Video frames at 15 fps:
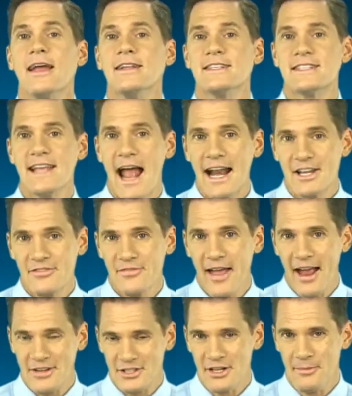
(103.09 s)
and
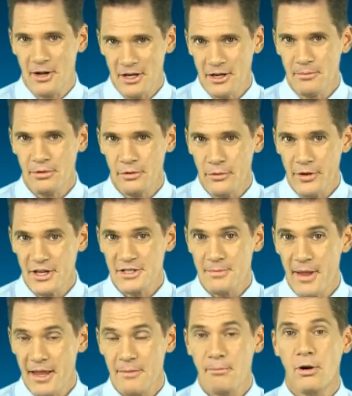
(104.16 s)
satisfaction among employees,
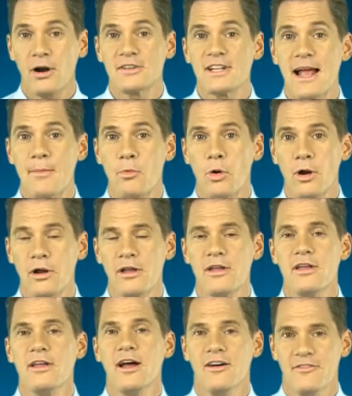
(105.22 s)
making part-time work
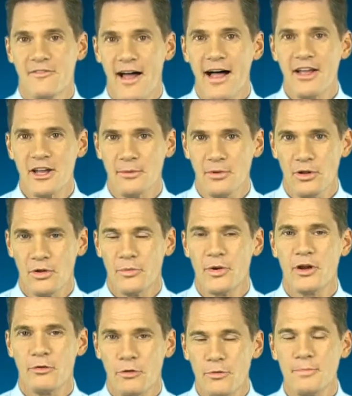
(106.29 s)
a valuable
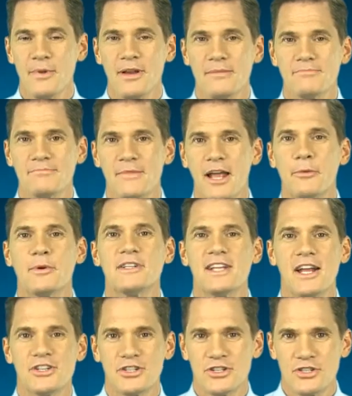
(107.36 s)
recruitment and
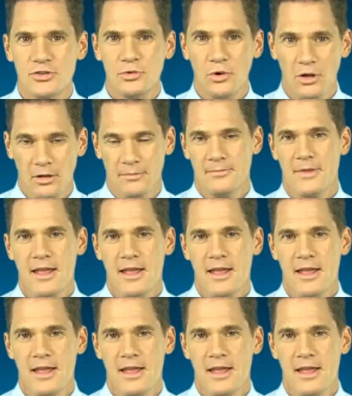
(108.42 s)
retention tool.